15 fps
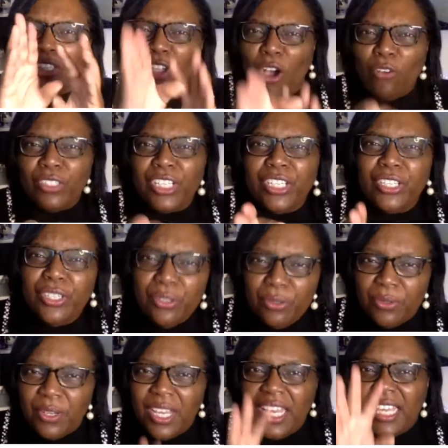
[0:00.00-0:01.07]
Only
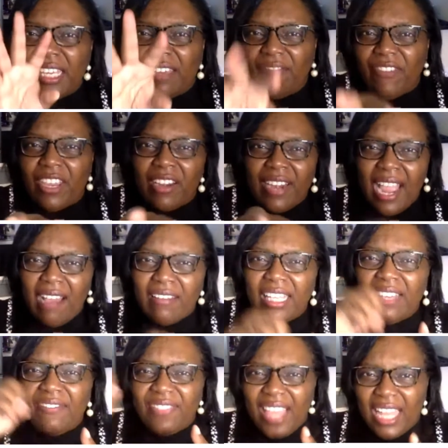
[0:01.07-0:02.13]
you can figure out
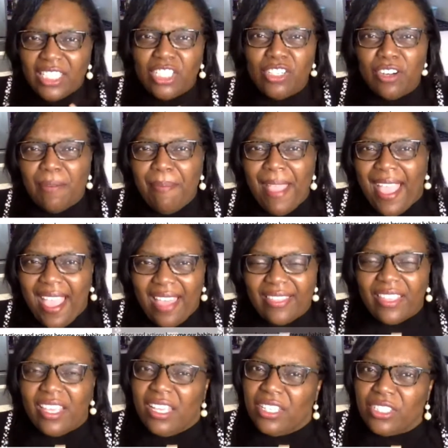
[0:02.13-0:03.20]
if that's your path.
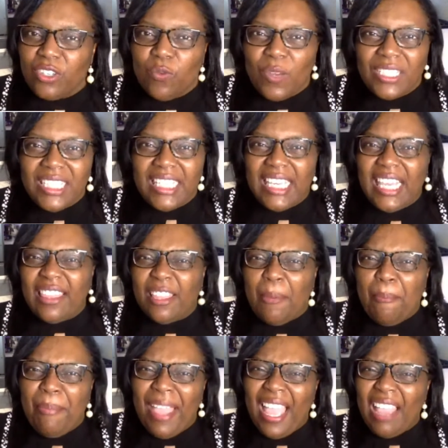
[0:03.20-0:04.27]
So once again, the
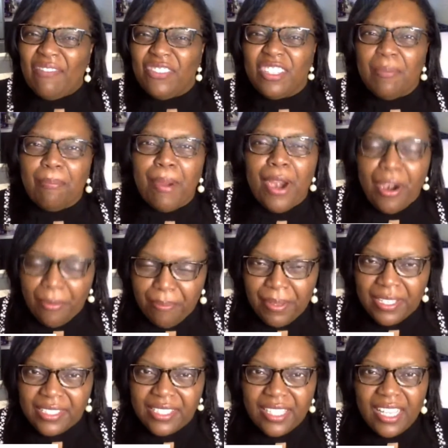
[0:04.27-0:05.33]
path to
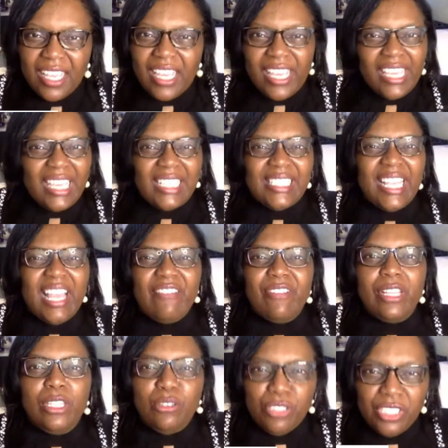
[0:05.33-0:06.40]
purpose is
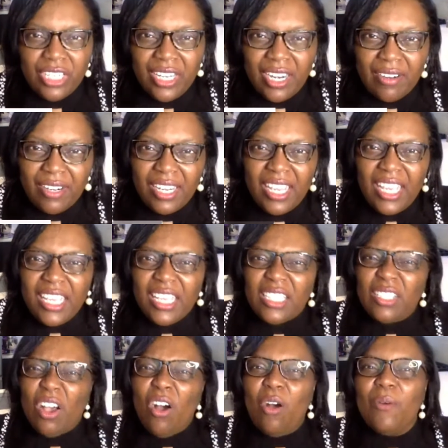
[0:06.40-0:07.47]
evolutionary.
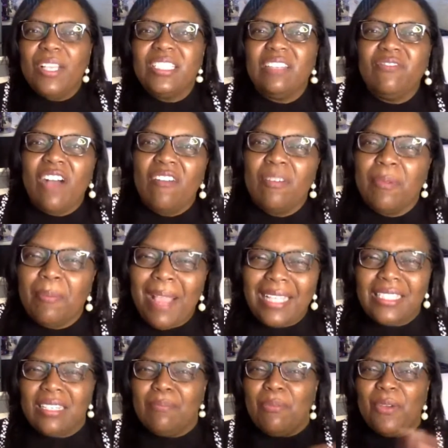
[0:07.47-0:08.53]
It's always evolving. But
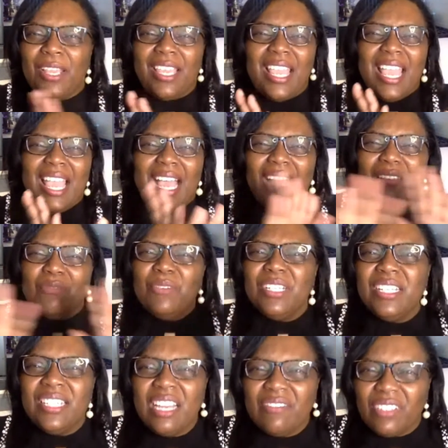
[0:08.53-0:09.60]
back to the point, would
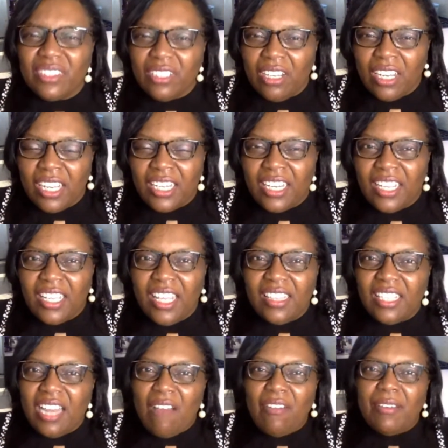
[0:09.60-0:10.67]
have never thought
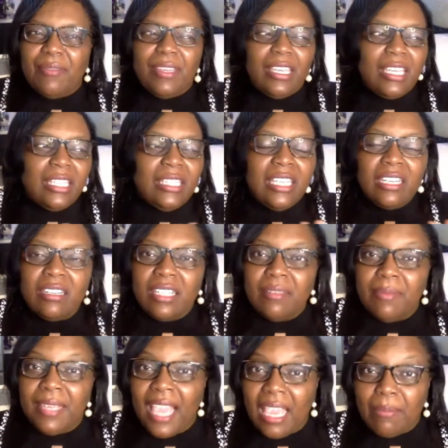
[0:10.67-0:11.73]
that I would literally
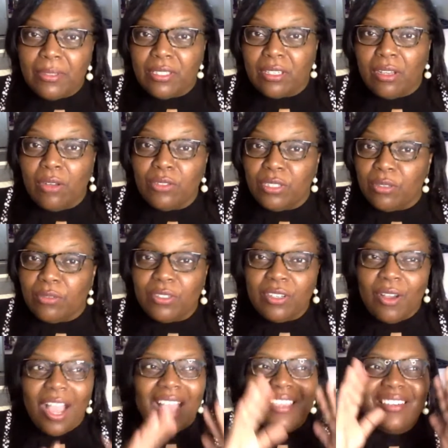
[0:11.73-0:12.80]
be able to go to,
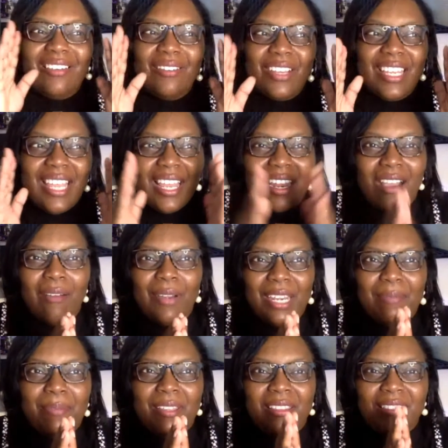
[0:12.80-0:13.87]
it had already
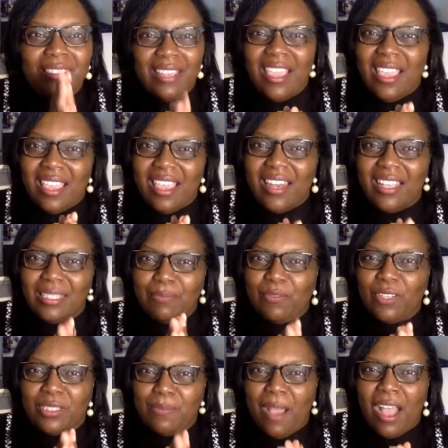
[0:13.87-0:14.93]
been said it
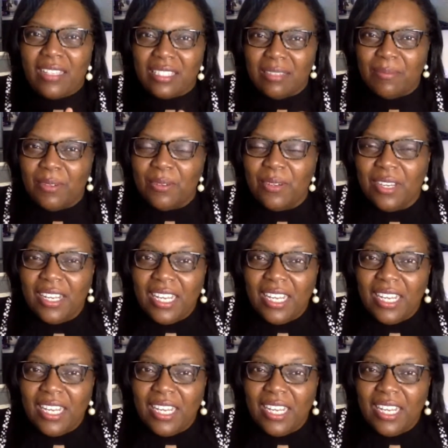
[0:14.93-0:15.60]
was possible.